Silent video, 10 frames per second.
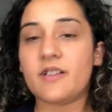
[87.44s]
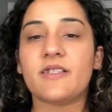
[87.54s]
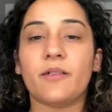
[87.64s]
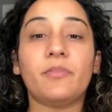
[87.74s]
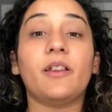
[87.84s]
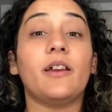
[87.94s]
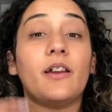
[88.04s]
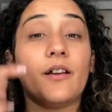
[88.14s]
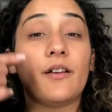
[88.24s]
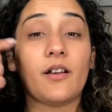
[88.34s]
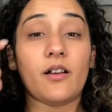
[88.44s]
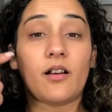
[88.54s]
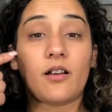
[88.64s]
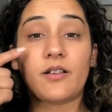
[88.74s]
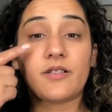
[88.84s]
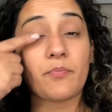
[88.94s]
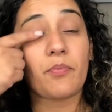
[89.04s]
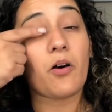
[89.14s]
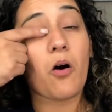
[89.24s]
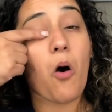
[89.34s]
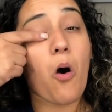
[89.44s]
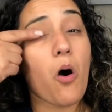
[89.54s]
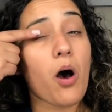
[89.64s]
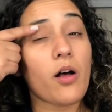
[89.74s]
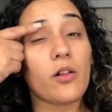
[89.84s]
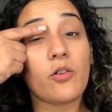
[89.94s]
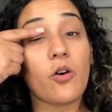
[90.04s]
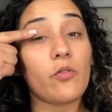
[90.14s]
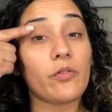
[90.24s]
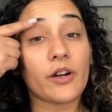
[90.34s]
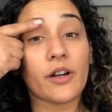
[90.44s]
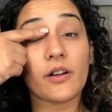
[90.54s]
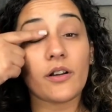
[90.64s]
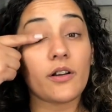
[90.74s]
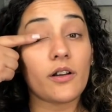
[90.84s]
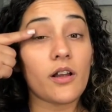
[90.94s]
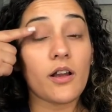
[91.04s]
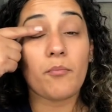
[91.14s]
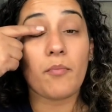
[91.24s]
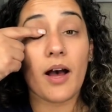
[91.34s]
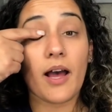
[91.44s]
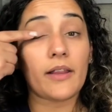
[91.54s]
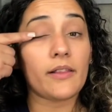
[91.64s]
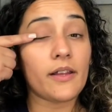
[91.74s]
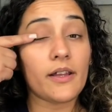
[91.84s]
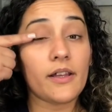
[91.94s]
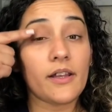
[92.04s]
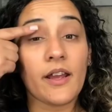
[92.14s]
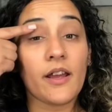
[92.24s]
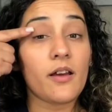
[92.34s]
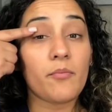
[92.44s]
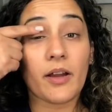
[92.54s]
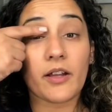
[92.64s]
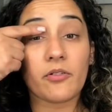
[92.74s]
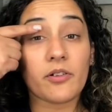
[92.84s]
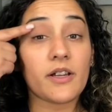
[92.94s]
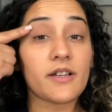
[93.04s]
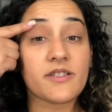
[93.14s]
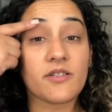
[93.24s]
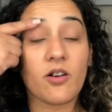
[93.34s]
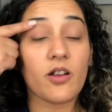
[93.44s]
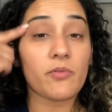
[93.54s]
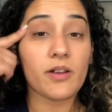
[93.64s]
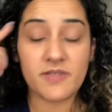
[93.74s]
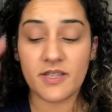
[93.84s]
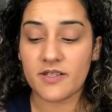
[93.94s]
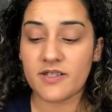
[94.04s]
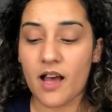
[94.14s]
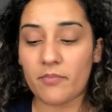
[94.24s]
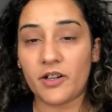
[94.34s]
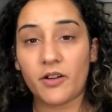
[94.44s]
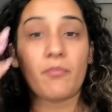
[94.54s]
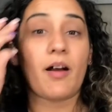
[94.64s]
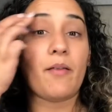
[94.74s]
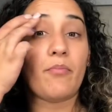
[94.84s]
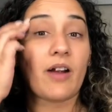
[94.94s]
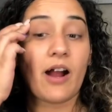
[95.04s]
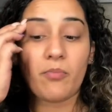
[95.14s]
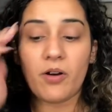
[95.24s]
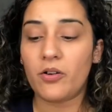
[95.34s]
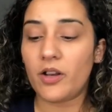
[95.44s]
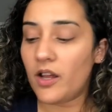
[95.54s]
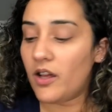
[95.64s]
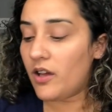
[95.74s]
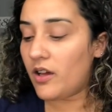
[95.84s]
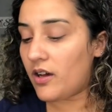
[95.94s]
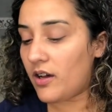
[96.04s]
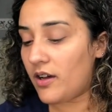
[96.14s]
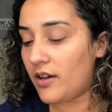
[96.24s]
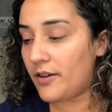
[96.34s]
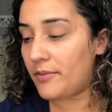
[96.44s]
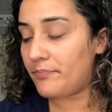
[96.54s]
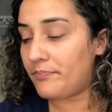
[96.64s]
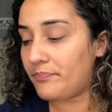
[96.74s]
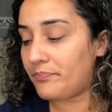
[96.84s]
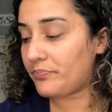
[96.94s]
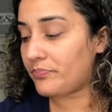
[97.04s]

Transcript: something to put all over my lid, my crease, and all the way up to the top near my brow bone. And